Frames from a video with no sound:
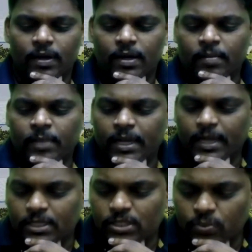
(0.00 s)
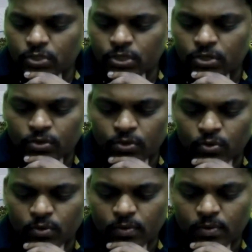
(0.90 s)
My next question to
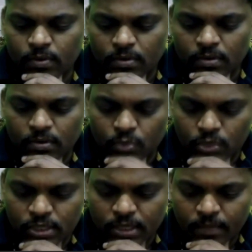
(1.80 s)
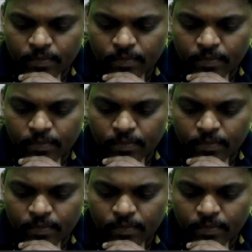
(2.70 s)
you, Gulshan,